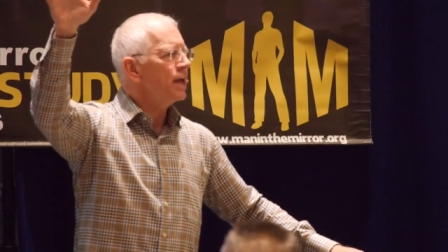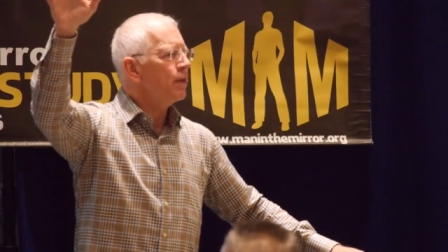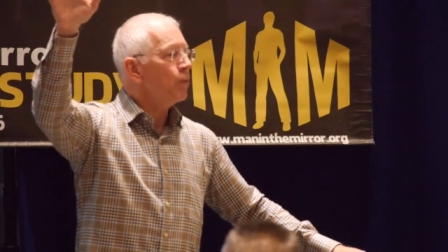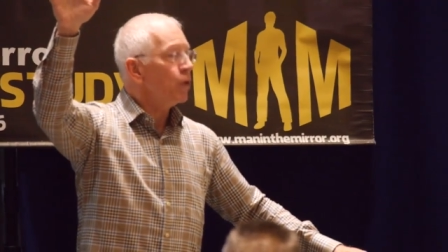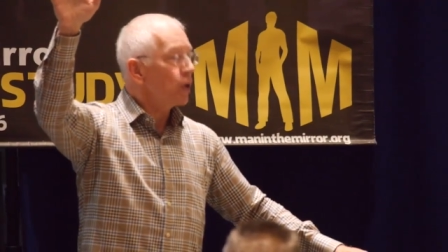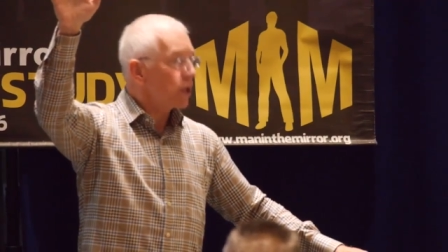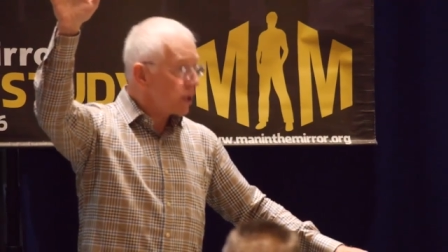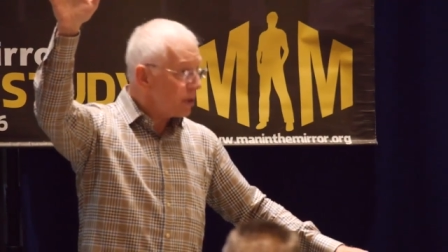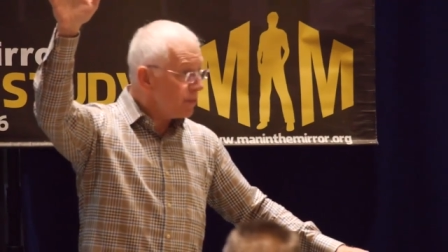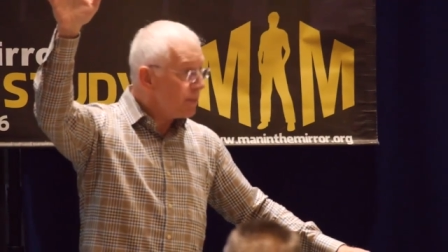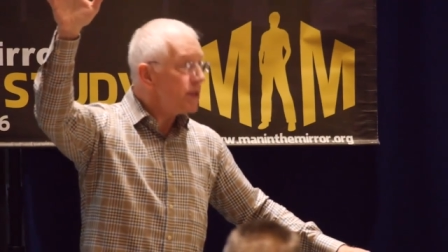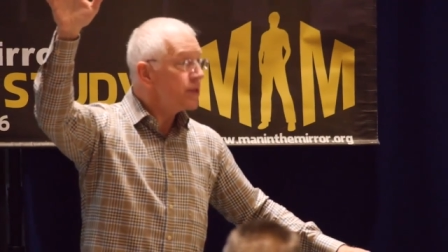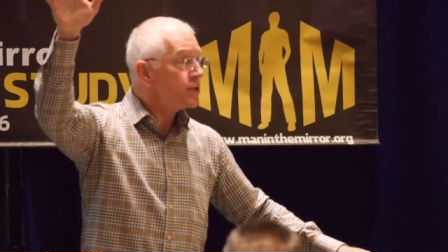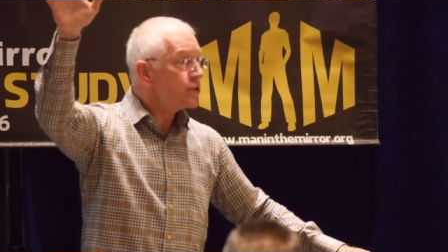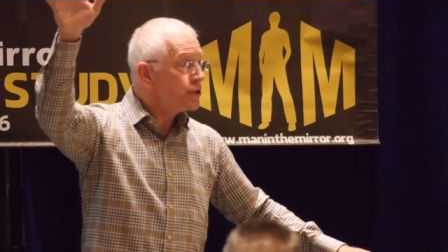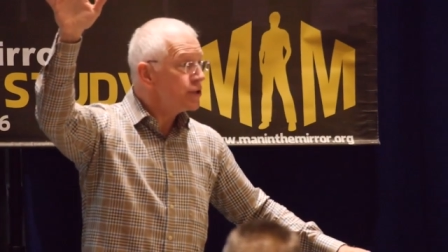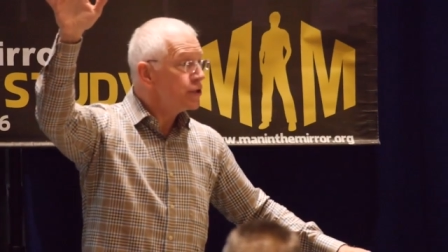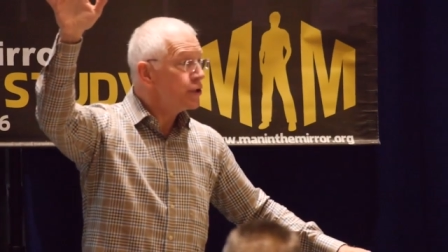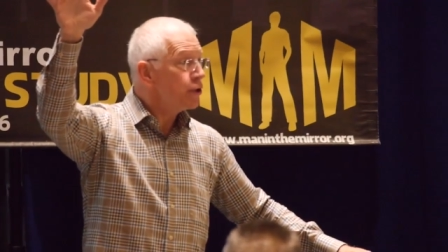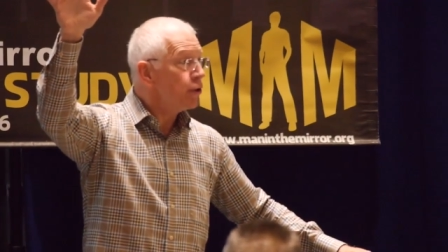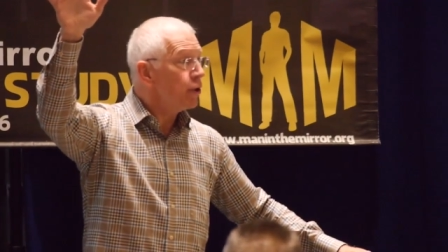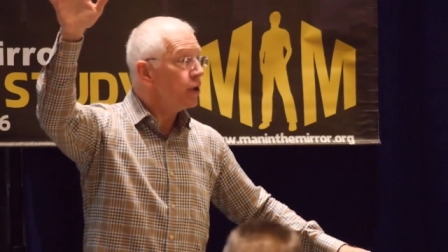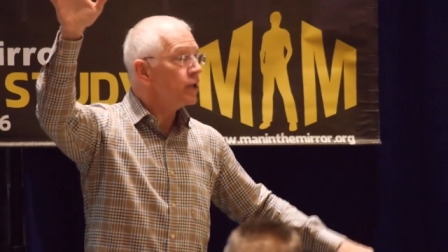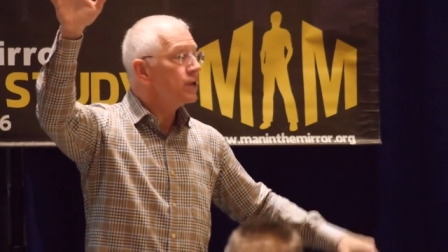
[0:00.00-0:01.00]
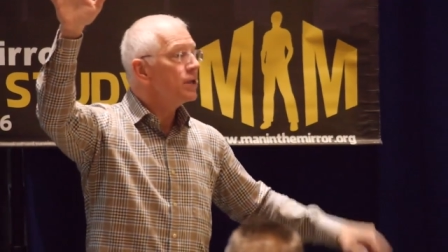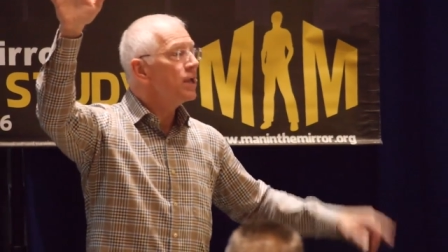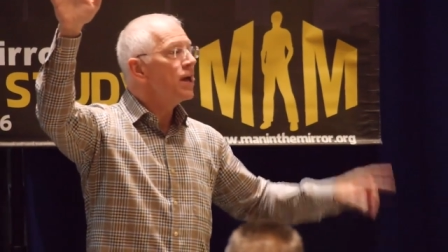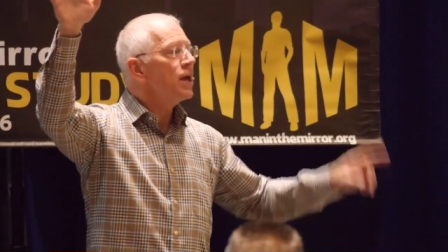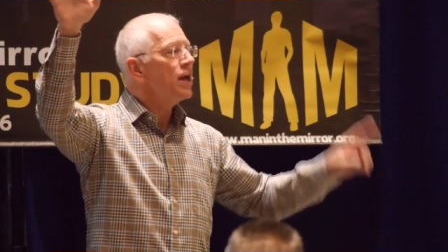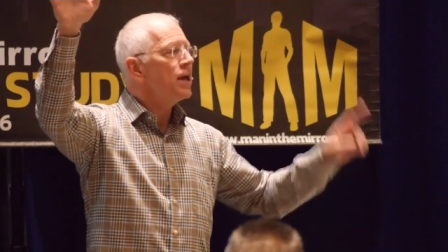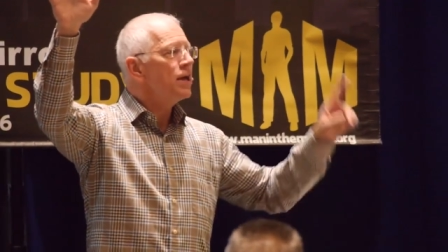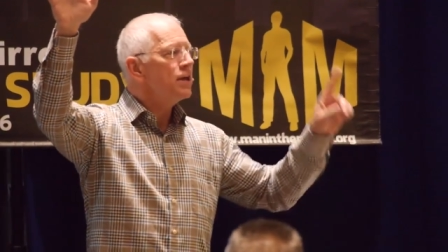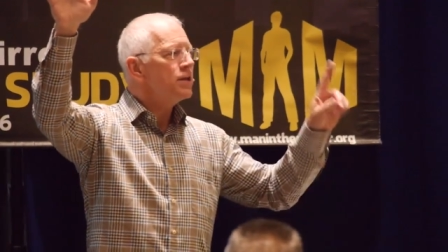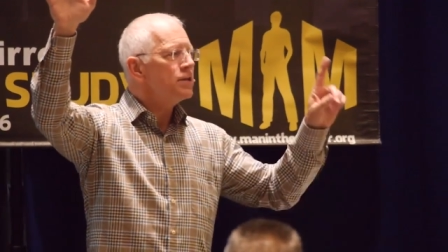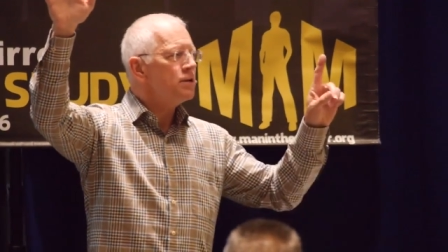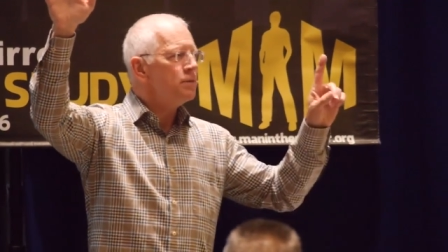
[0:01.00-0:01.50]
and will commit to do it
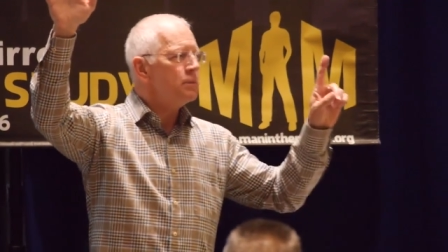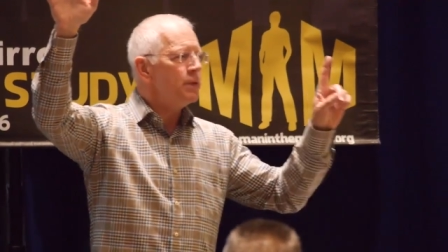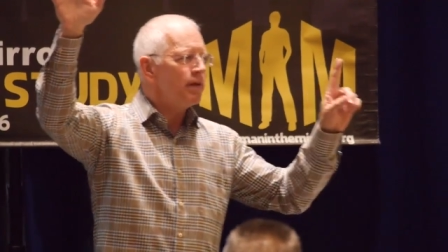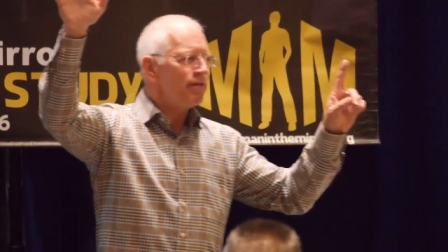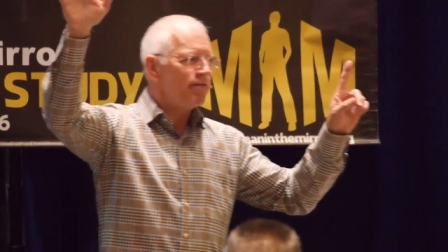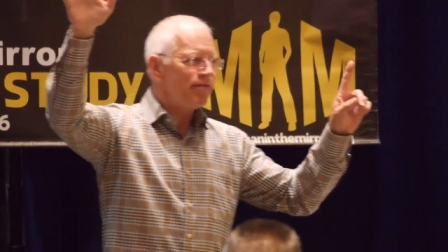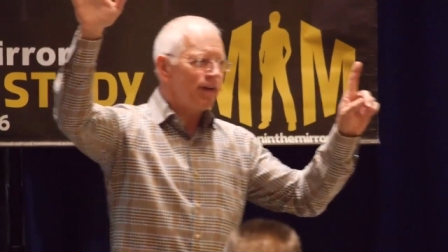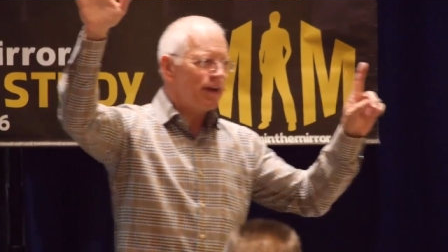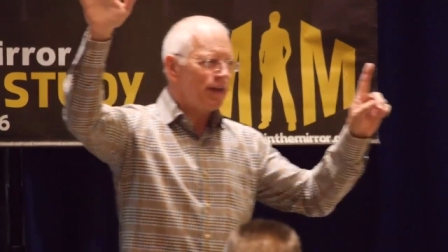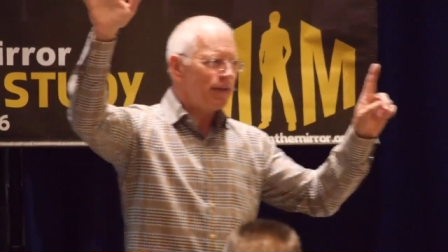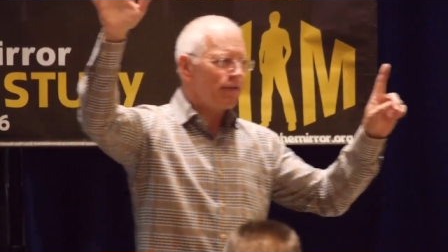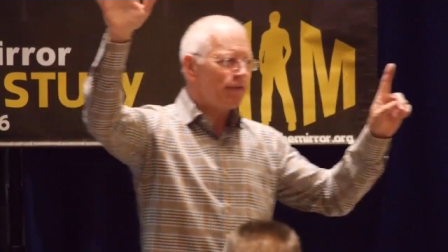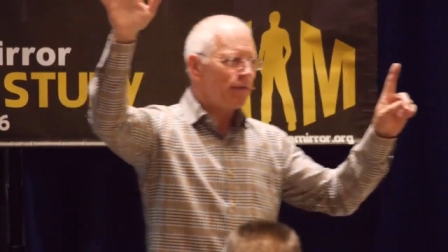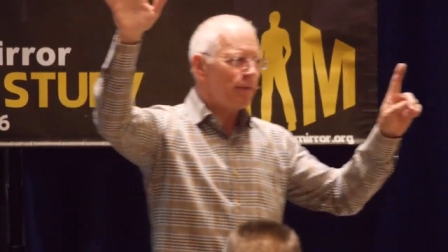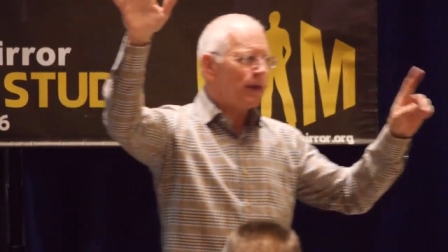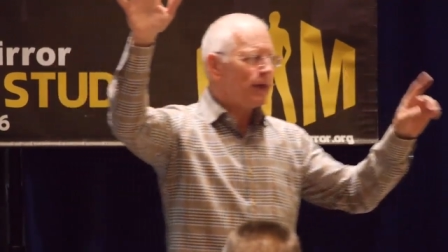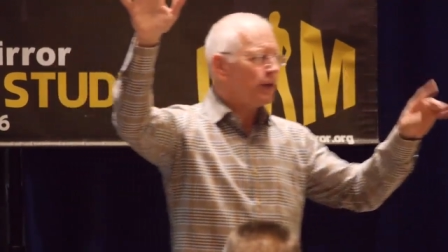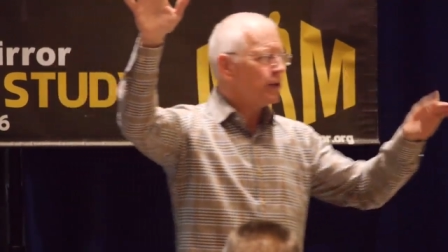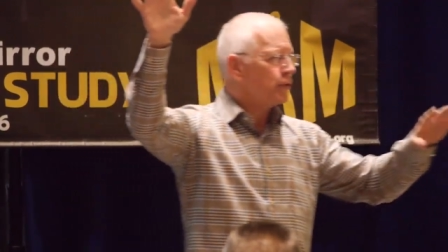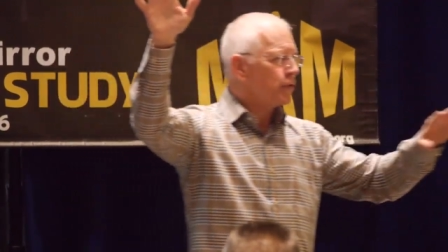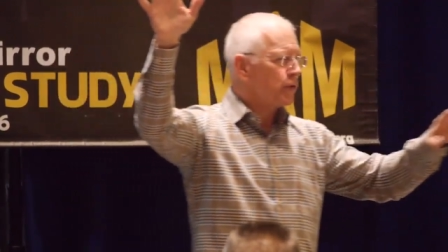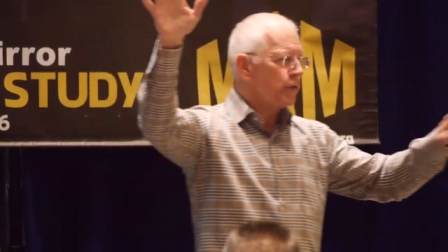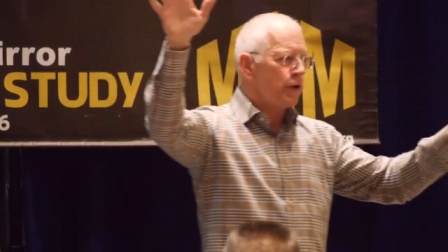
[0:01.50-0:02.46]
to be a faithful man.